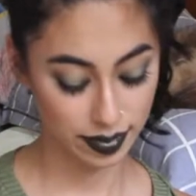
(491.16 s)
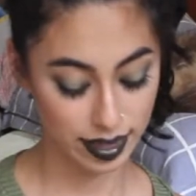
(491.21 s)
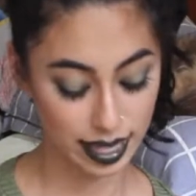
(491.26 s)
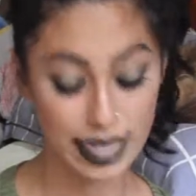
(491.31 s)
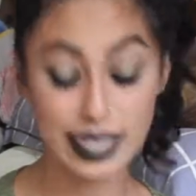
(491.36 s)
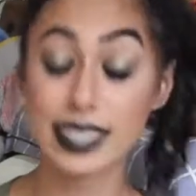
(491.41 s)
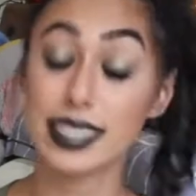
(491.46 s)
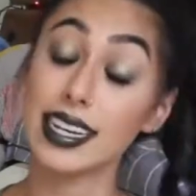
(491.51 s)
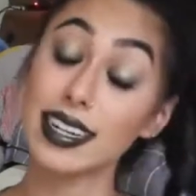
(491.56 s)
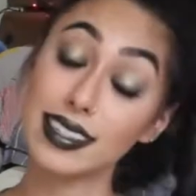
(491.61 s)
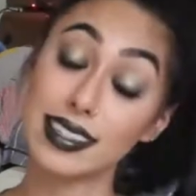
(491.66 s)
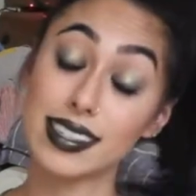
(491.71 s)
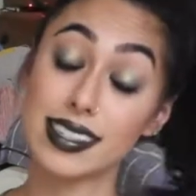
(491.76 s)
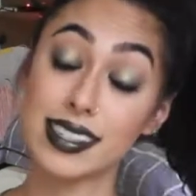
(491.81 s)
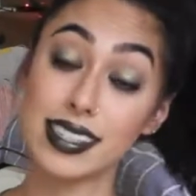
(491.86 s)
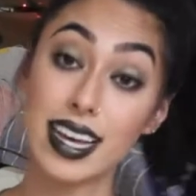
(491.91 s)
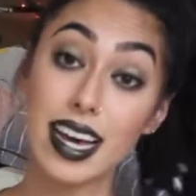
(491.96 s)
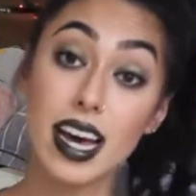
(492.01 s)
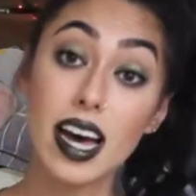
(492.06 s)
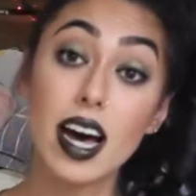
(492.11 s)
That
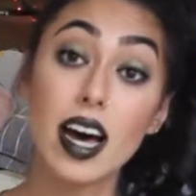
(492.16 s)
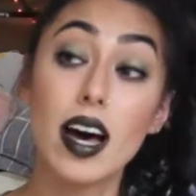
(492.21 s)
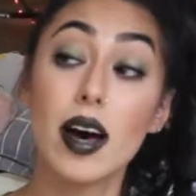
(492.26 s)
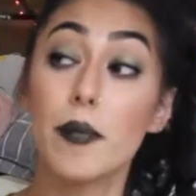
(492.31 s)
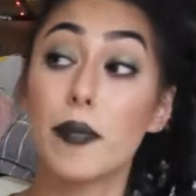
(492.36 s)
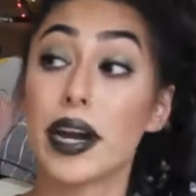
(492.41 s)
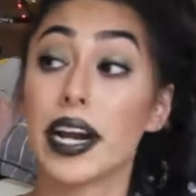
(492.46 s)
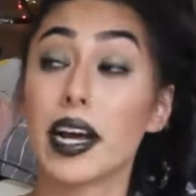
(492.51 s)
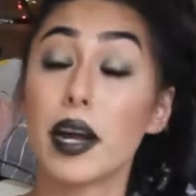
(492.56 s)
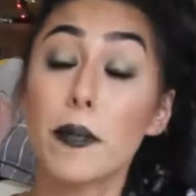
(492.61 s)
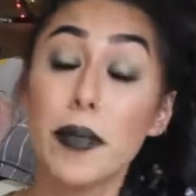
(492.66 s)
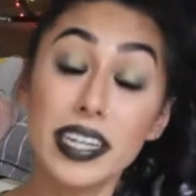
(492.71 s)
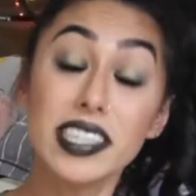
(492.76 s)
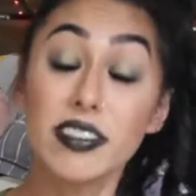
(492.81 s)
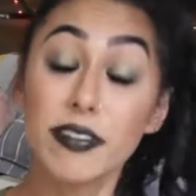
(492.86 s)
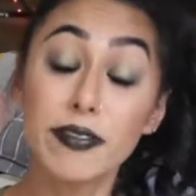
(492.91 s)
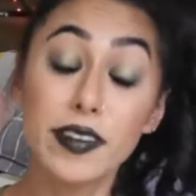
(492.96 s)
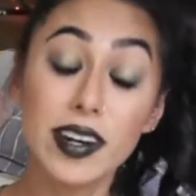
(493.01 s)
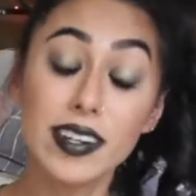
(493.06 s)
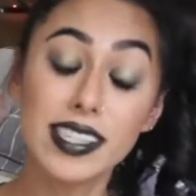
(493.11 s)
sucks. But I got a bunch
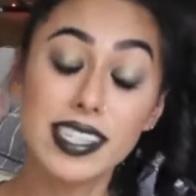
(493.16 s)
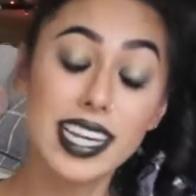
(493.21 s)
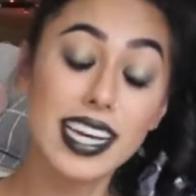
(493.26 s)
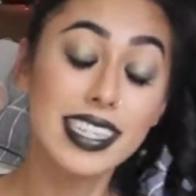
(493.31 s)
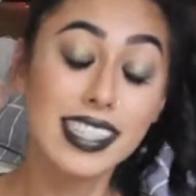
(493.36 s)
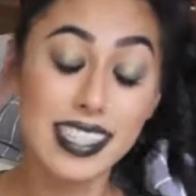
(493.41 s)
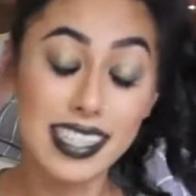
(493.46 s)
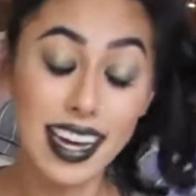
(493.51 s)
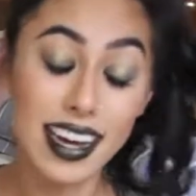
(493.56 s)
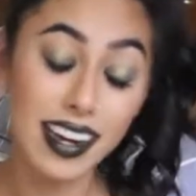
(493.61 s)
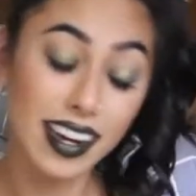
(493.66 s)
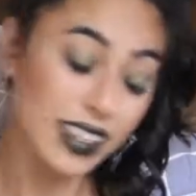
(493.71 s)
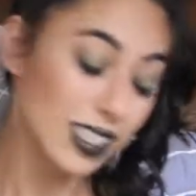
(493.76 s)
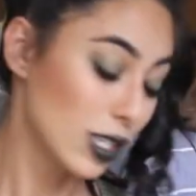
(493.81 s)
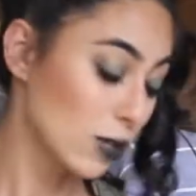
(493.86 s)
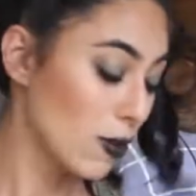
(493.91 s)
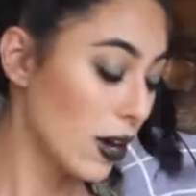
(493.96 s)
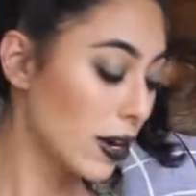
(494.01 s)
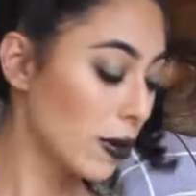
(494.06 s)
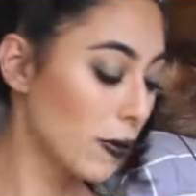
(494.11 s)
of fall scents. I got
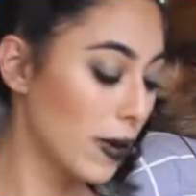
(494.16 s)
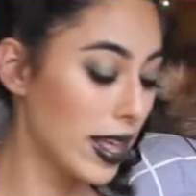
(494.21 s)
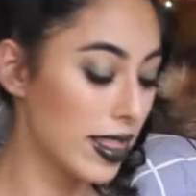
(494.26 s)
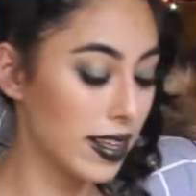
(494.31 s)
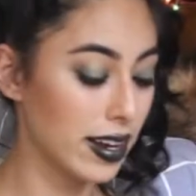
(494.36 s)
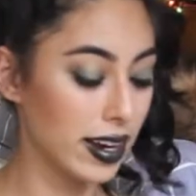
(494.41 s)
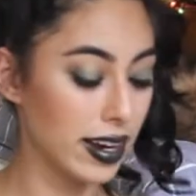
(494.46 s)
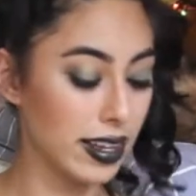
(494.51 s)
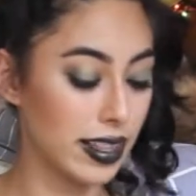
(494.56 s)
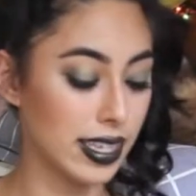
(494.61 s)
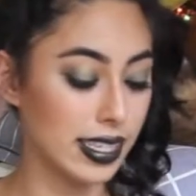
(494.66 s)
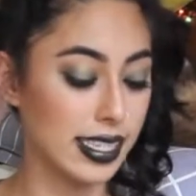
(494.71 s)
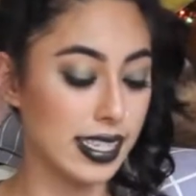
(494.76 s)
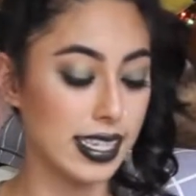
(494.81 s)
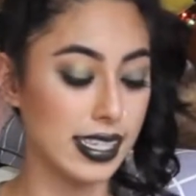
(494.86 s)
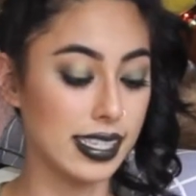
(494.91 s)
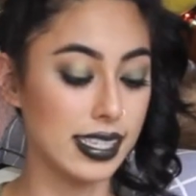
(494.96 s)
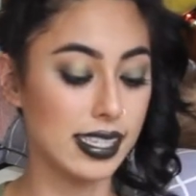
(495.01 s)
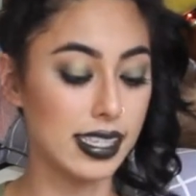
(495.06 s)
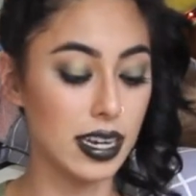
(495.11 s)
sweater weather. This
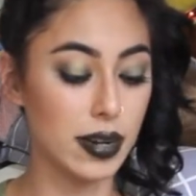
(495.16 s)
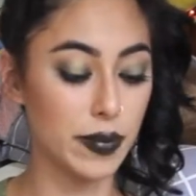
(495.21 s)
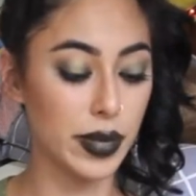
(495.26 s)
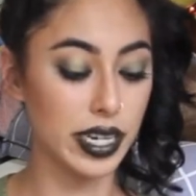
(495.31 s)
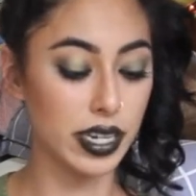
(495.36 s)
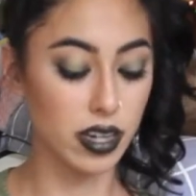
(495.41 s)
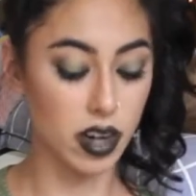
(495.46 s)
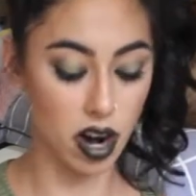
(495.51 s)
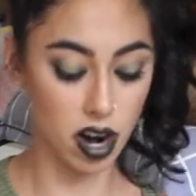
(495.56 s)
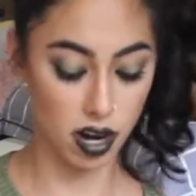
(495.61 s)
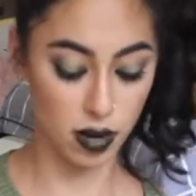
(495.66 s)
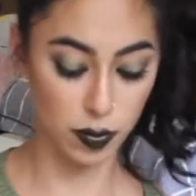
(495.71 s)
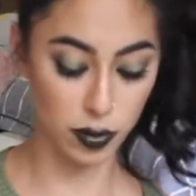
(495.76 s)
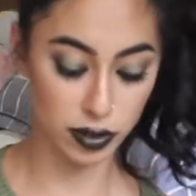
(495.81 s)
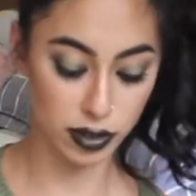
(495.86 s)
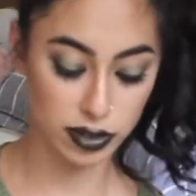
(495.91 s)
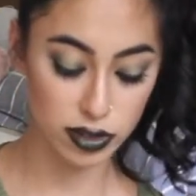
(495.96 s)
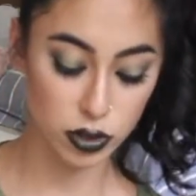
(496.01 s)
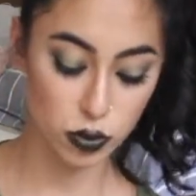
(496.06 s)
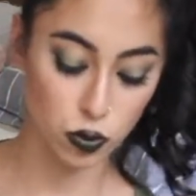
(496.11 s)
is cinnamon caramel
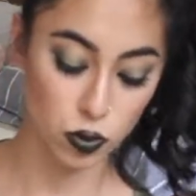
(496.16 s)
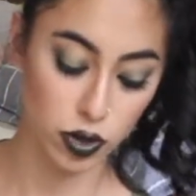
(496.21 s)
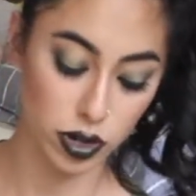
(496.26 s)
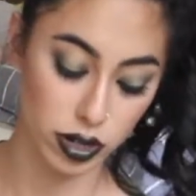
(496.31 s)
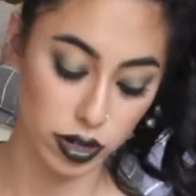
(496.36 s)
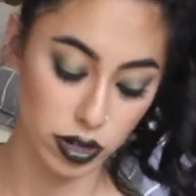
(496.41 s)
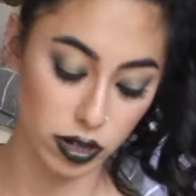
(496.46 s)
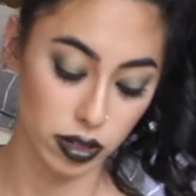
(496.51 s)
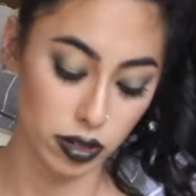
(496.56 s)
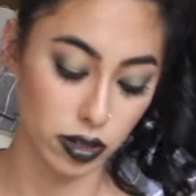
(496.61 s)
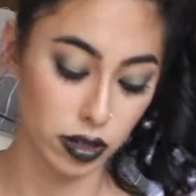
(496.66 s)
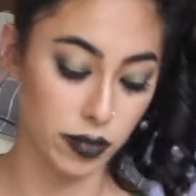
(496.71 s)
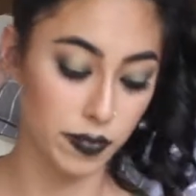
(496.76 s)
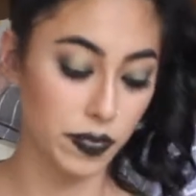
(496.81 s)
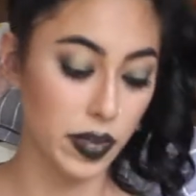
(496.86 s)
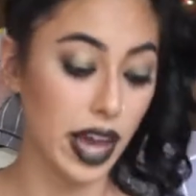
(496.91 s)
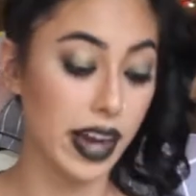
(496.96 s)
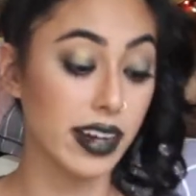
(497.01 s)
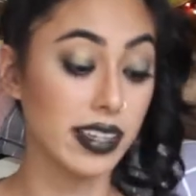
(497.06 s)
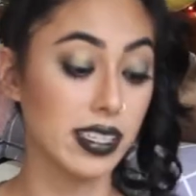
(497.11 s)
swirl.
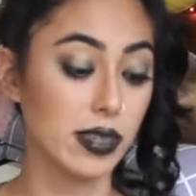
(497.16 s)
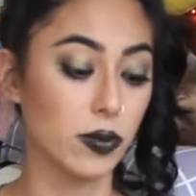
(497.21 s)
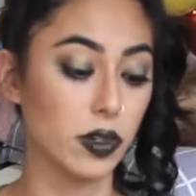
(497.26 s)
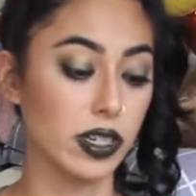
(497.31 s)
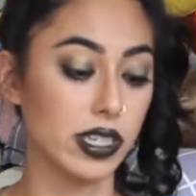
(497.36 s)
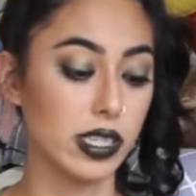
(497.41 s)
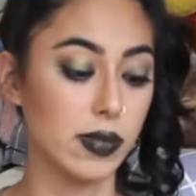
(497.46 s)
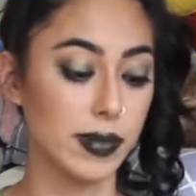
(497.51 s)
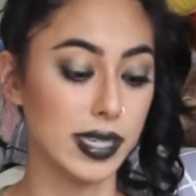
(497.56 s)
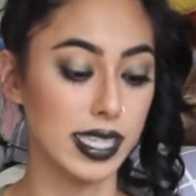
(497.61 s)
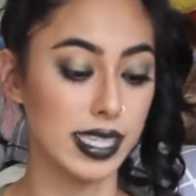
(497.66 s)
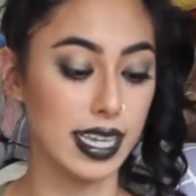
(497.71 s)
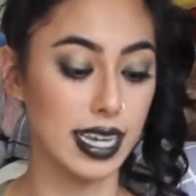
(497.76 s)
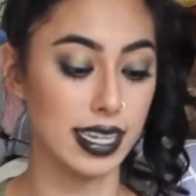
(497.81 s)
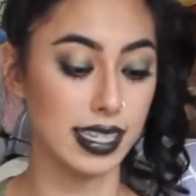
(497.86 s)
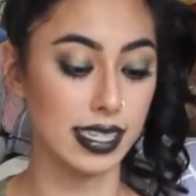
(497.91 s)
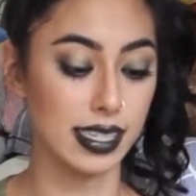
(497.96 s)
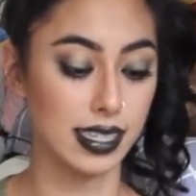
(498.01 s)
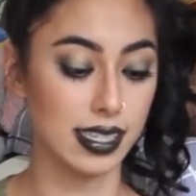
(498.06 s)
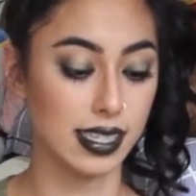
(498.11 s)
I got some Christmas
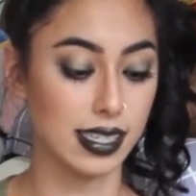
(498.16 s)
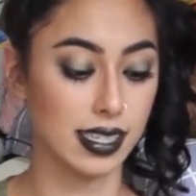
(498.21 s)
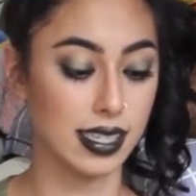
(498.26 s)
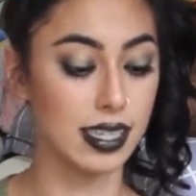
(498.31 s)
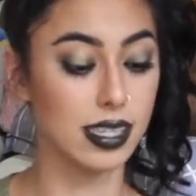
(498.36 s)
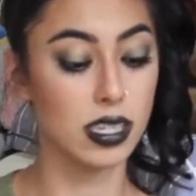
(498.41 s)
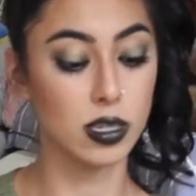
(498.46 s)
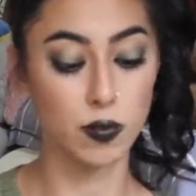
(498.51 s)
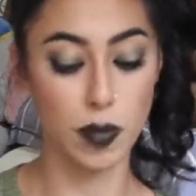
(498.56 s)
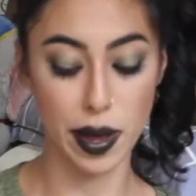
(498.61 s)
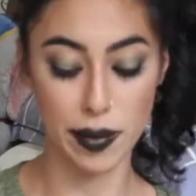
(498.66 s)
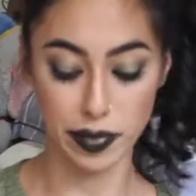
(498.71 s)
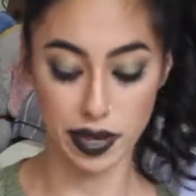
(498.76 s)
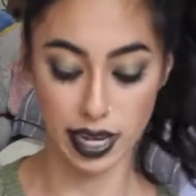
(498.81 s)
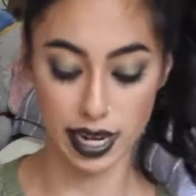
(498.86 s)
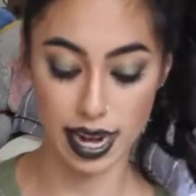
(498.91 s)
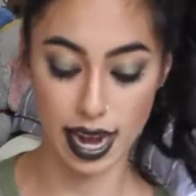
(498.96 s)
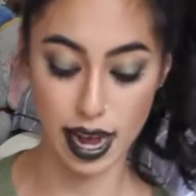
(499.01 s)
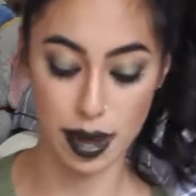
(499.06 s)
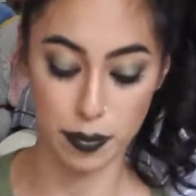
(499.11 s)
scents. This is
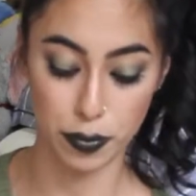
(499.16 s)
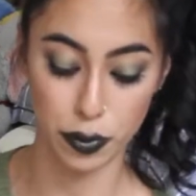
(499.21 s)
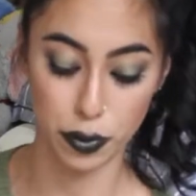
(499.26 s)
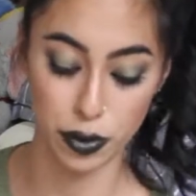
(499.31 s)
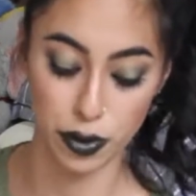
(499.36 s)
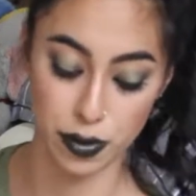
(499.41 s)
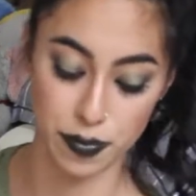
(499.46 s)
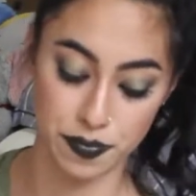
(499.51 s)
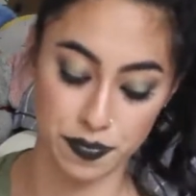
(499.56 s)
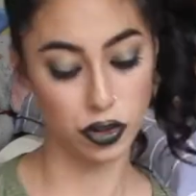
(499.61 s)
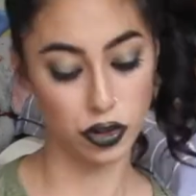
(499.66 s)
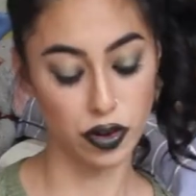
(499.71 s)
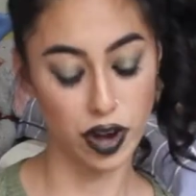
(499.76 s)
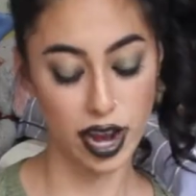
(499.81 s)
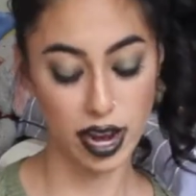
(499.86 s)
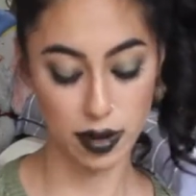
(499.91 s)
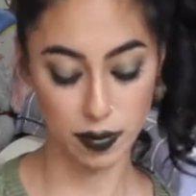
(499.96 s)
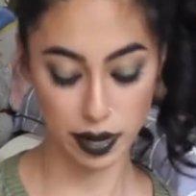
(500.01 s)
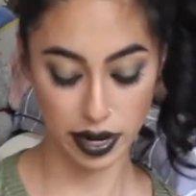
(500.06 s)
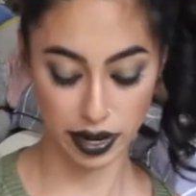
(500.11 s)
pumpkin apple,
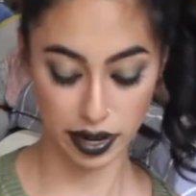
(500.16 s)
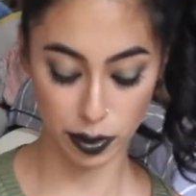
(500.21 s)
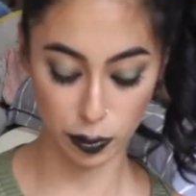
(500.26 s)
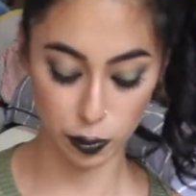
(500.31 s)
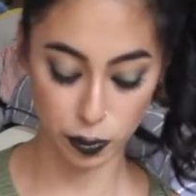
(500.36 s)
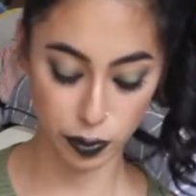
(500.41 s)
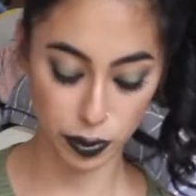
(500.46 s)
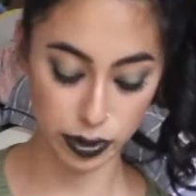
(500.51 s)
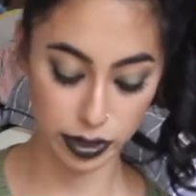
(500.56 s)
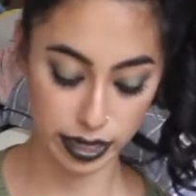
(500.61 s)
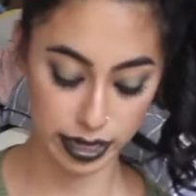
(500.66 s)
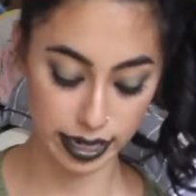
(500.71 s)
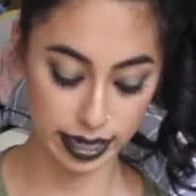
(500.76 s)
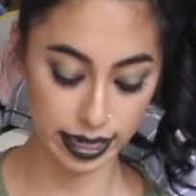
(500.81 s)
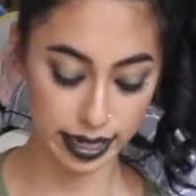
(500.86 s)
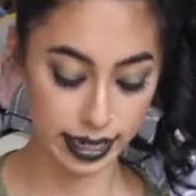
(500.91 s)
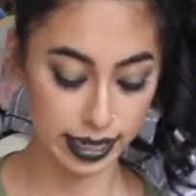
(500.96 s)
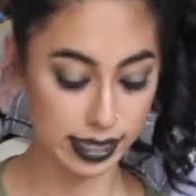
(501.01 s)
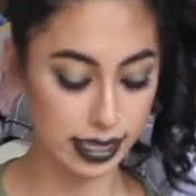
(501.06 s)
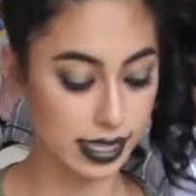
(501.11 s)
cranberry
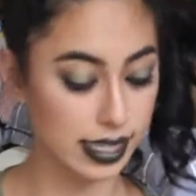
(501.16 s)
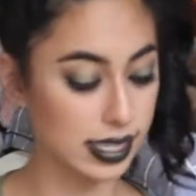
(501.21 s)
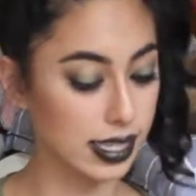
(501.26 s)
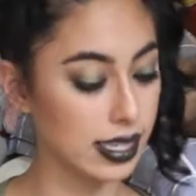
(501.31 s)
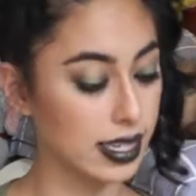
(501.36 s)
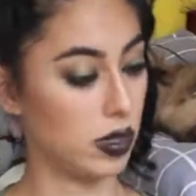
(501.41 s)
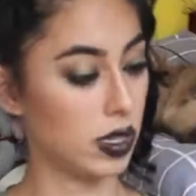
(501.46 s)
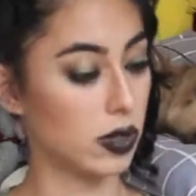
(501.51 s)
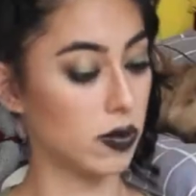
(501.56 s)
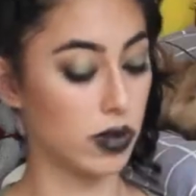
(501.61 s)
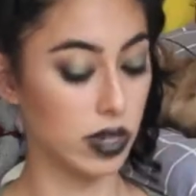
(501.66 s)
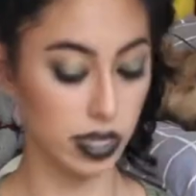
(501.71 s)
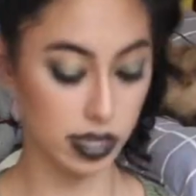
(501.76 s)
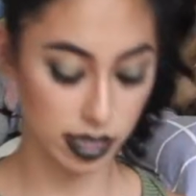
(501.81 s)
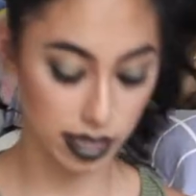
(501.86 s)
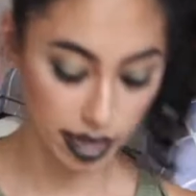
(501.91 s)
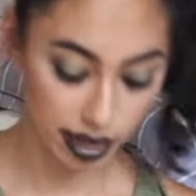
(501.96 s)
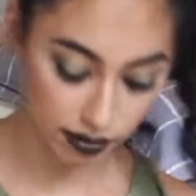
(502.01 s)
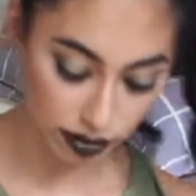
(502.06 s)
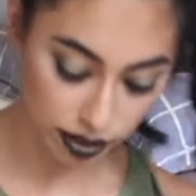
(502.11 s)
woods. This one
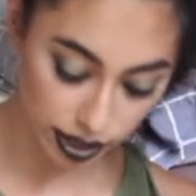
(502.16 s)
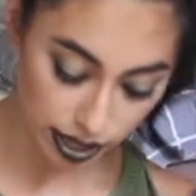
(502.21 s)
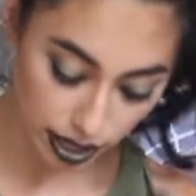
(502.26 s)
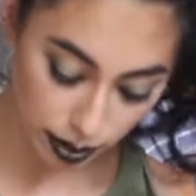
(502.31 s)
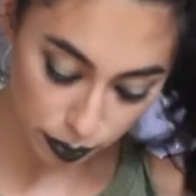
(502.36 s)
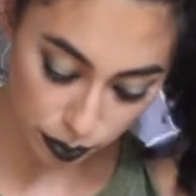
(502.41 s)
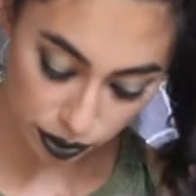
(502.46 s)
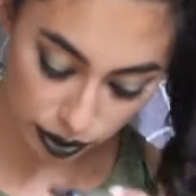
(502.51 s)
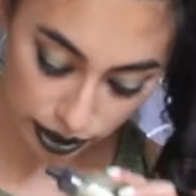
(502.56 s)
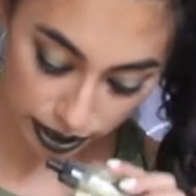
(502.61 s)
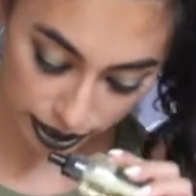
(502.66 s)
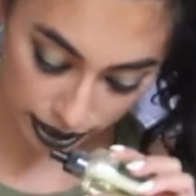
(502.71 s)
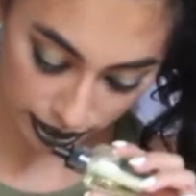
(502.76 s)
doesn't have a label on